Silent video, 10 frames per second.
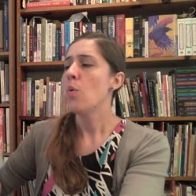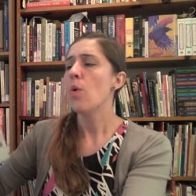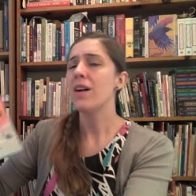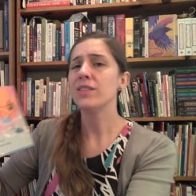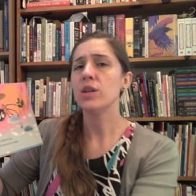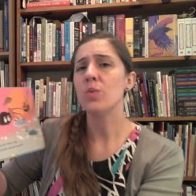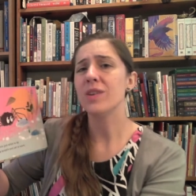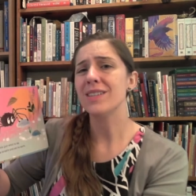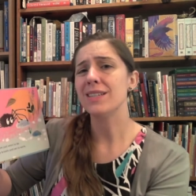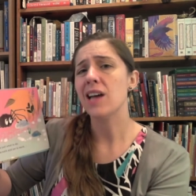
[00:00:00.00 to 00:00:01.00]
Walter
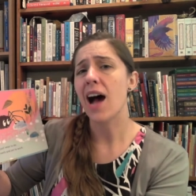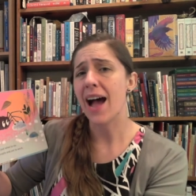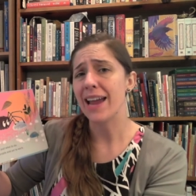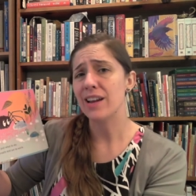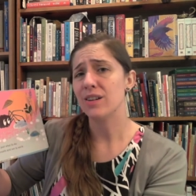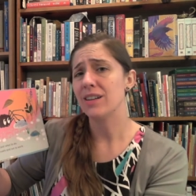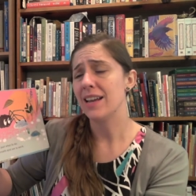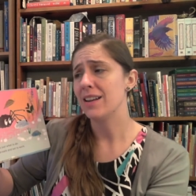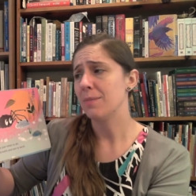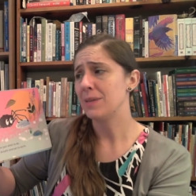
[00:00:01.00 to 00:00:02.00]
was tired
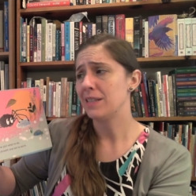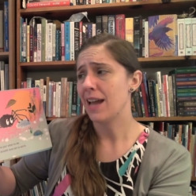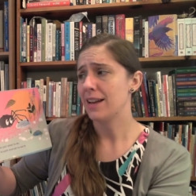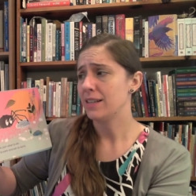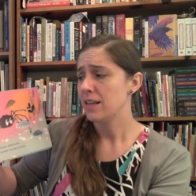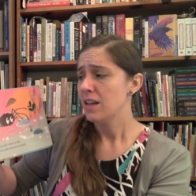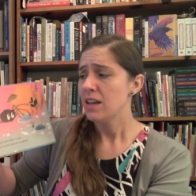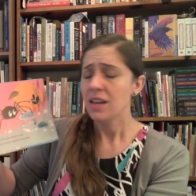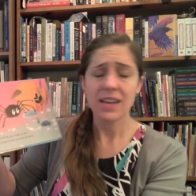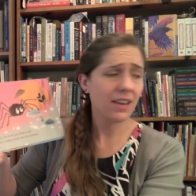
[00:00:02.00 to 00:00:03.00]
and upset.
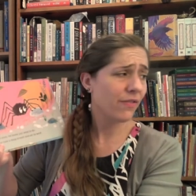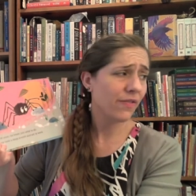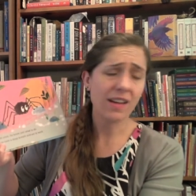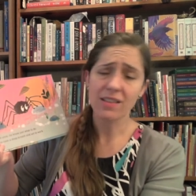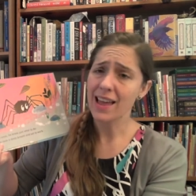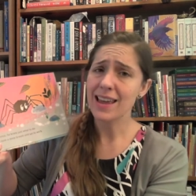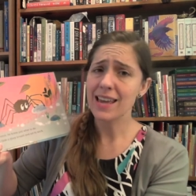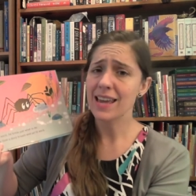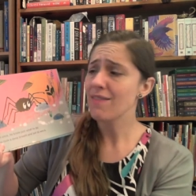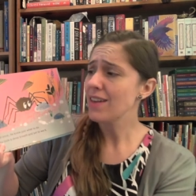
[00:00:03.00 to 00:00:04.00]
He felt
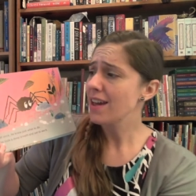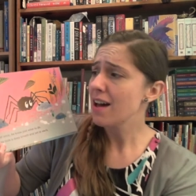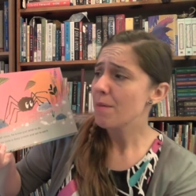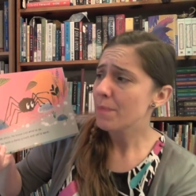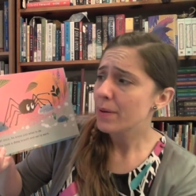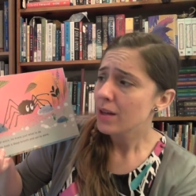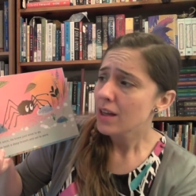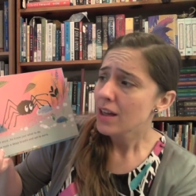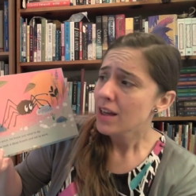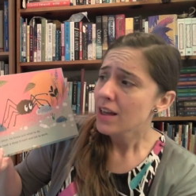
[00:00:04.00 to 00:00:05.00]
like giving up.
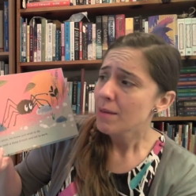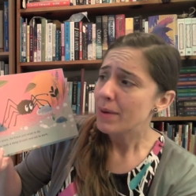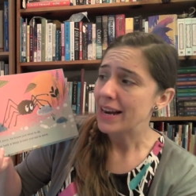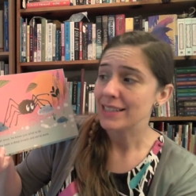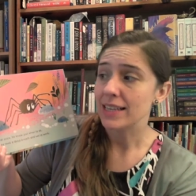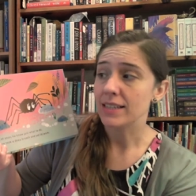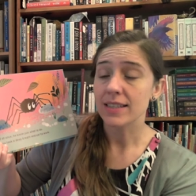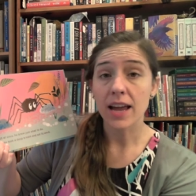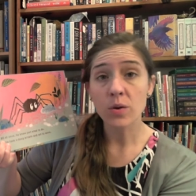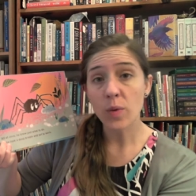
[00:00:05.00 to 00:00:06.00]
But as the
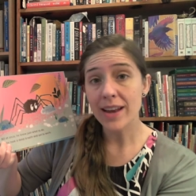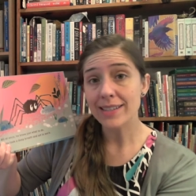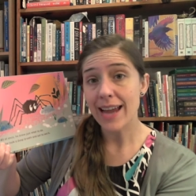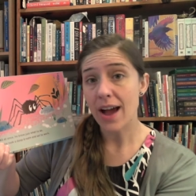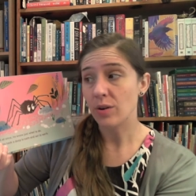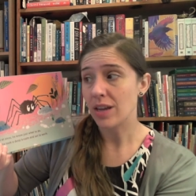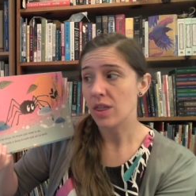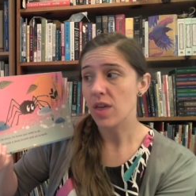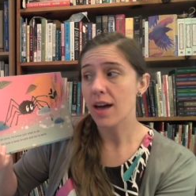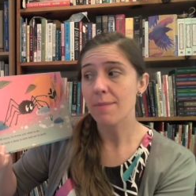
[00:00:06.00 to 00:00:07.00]
sun went down, he
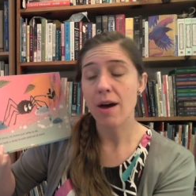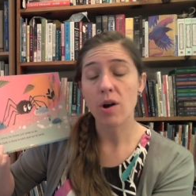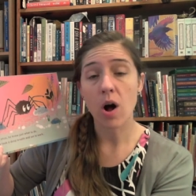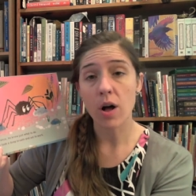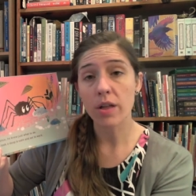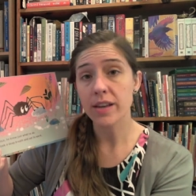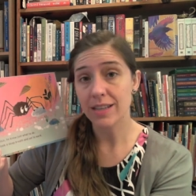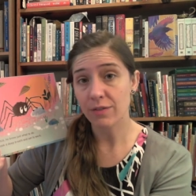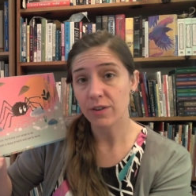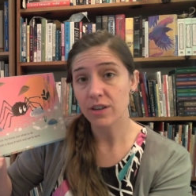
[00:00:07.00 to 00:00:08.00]
thought about all the
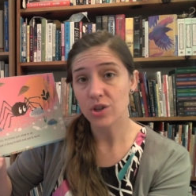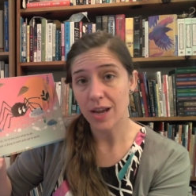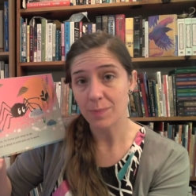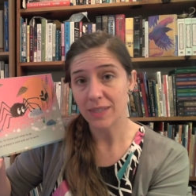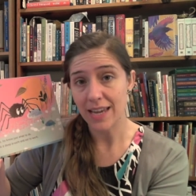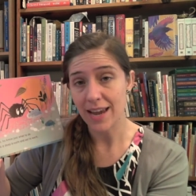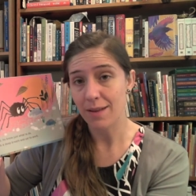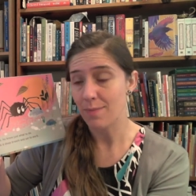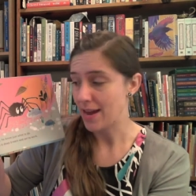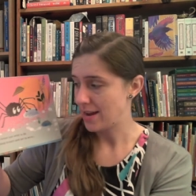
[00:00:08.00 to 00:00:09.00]
different shapes he
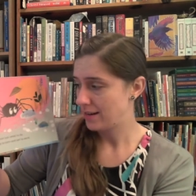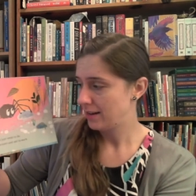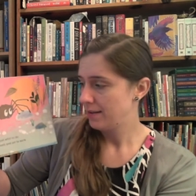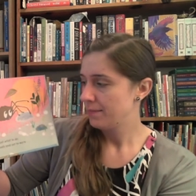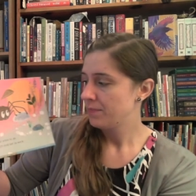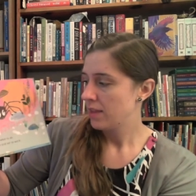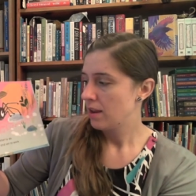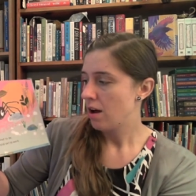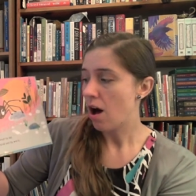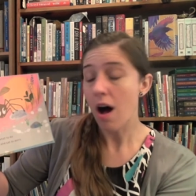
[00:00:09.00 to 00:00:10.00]
had made.
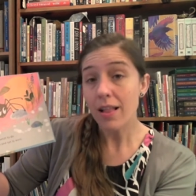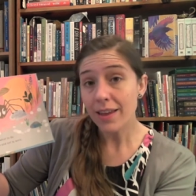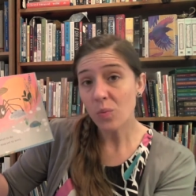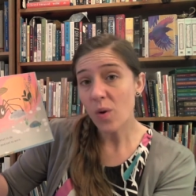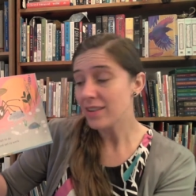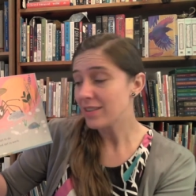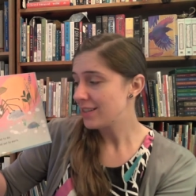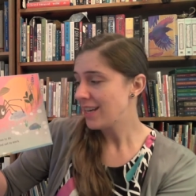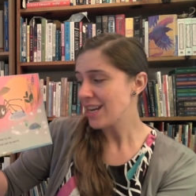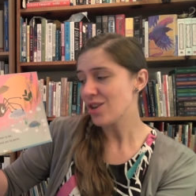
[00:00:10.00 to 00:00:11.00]
All at
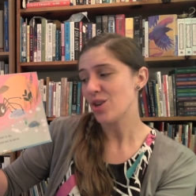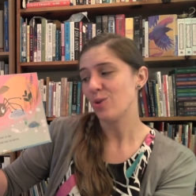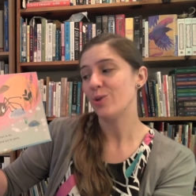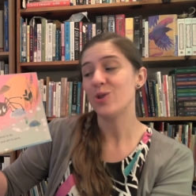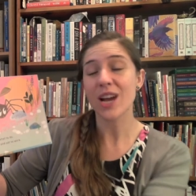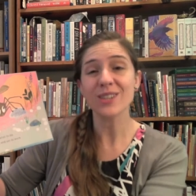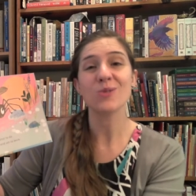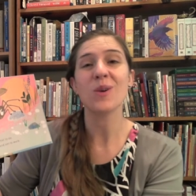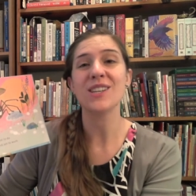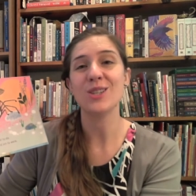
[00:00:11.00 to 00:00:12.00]
once, he knew
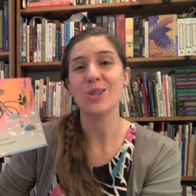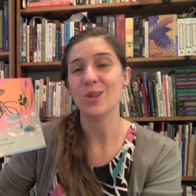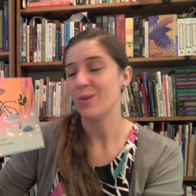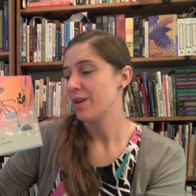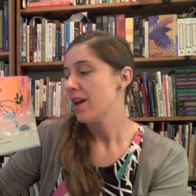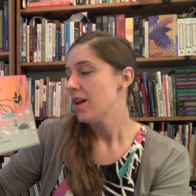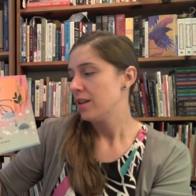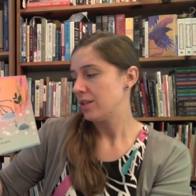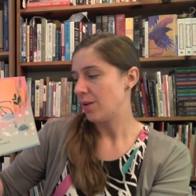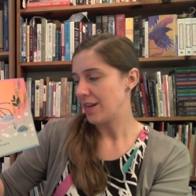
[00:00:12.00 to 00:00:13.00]
just what to do,
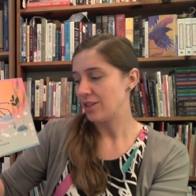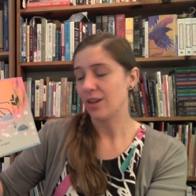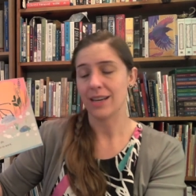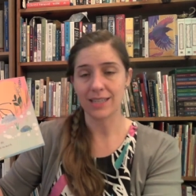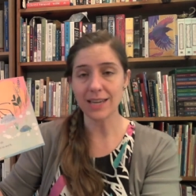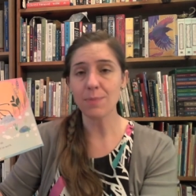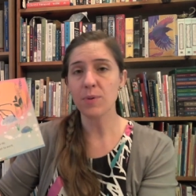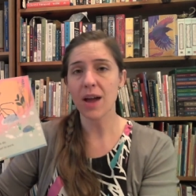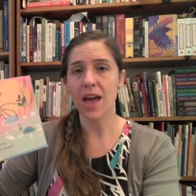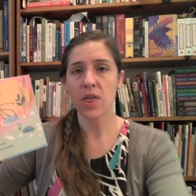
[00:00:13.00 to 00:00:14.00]
so he took a
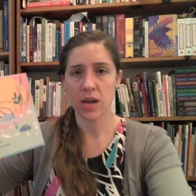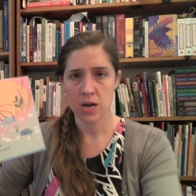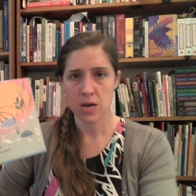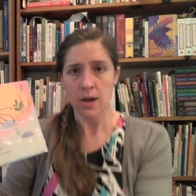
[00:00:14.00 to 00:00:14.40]
deep breath